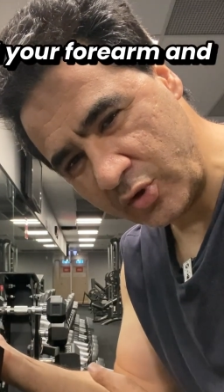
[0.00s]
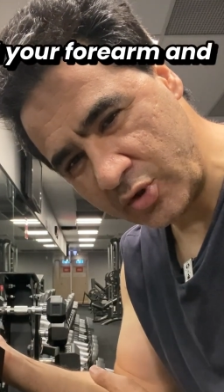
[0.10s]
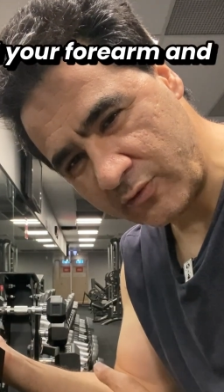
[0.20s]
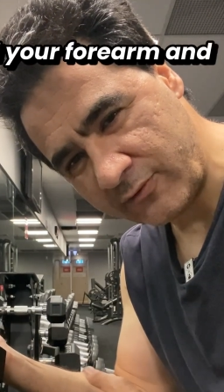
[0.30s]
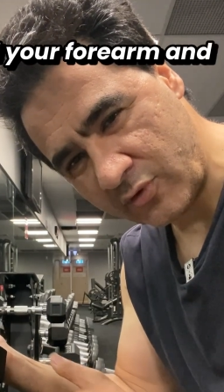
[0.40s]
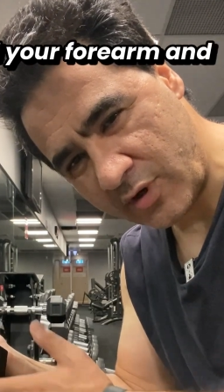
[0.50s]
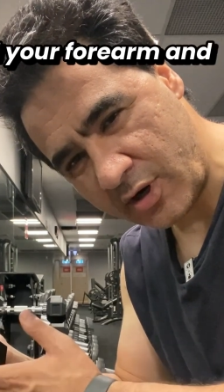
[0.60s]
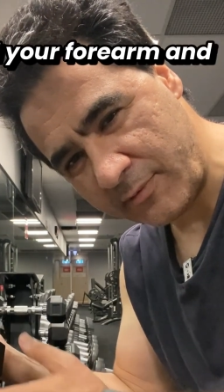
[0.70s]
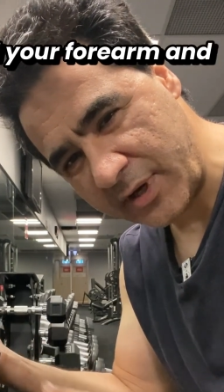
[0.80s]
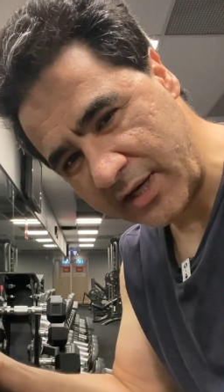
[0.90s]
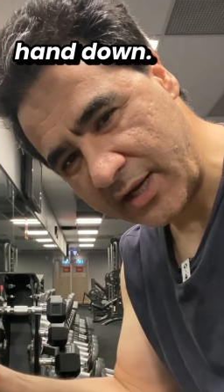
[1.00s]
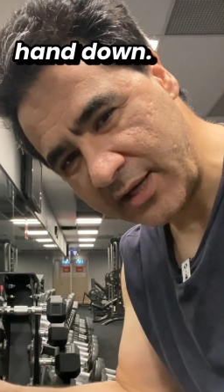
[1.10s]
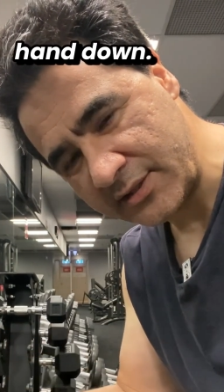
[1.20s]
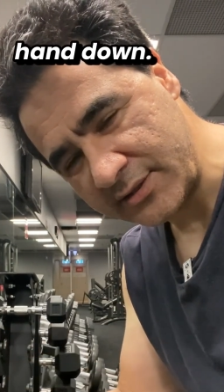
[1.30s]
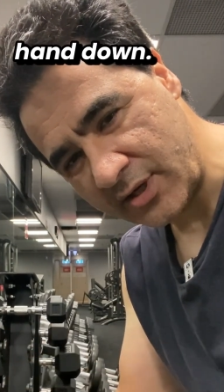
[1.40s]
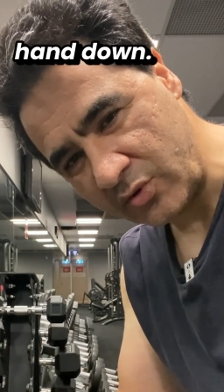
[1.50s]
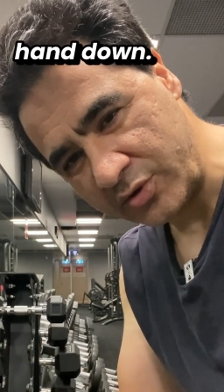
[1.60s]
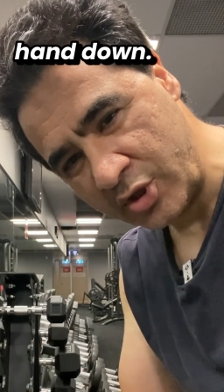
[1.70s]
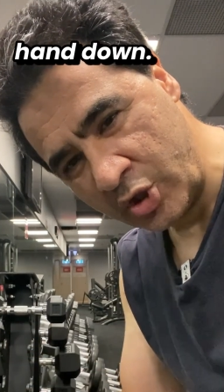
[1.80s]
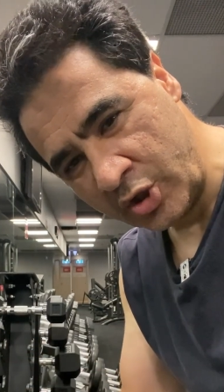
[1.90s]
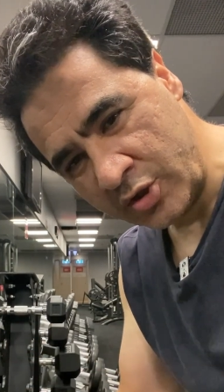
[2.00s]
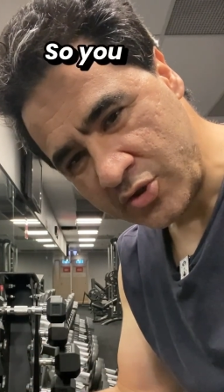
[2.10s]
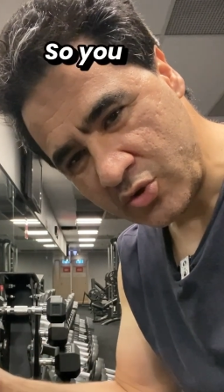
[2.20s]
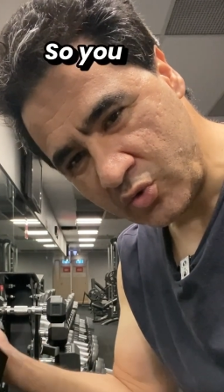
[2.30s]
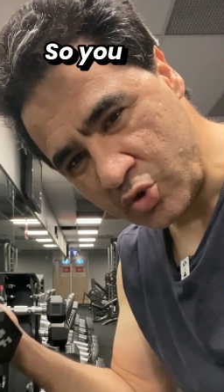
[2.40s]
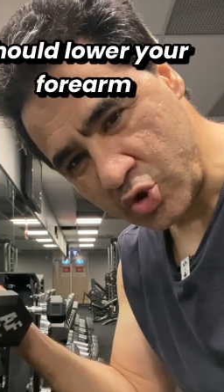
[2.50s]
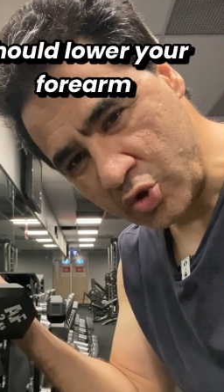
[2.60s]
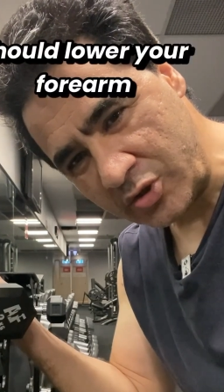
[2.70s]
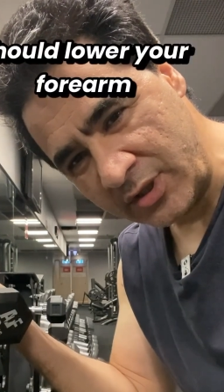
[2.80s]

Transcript: your forearm and hand down. So you should